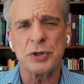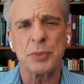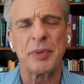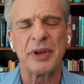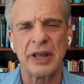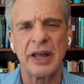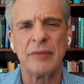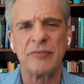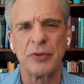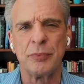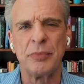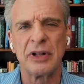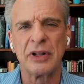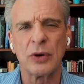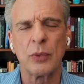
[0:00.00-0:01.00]
became
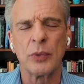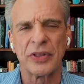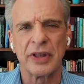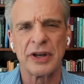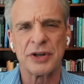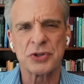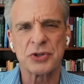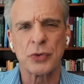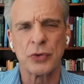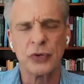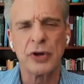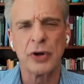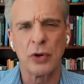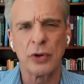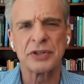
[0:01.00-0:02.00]
familiar with this through
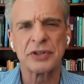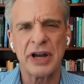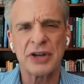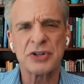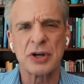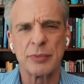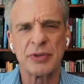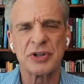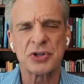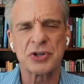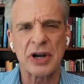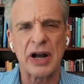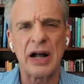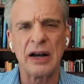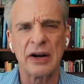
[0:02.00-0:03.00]
the Old Testament
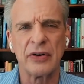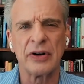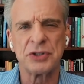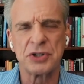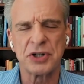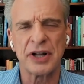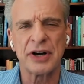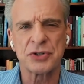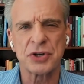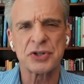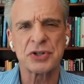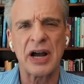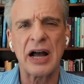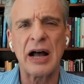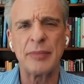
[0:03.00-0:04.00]
scholar and Genesis
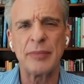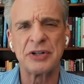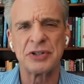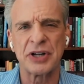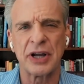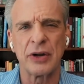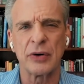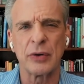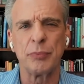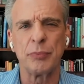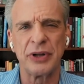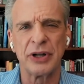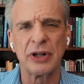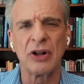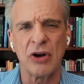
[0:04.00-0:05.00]
commentator
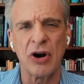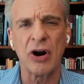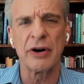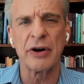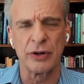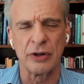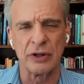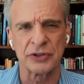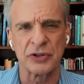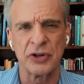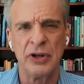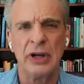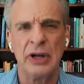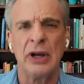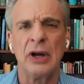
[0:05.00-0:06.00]
Bill Arnold,
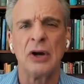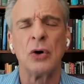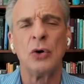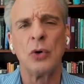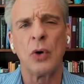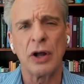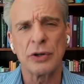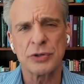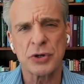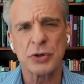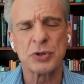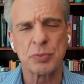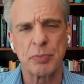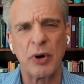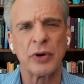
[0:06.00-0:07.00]
who also
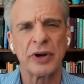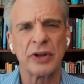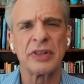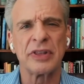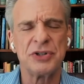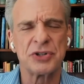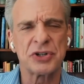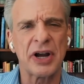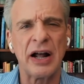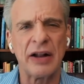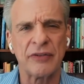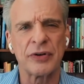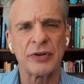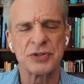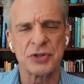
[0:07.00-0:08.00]
spoke at these
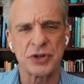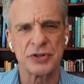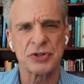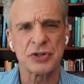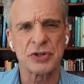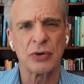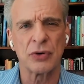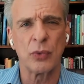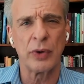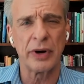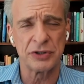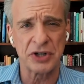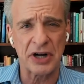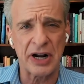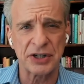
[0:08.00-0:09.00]
conferences where
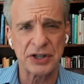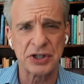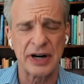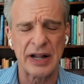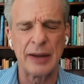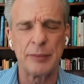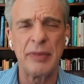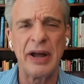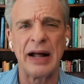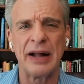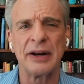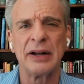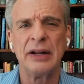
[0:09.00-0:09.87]
Josh and I met.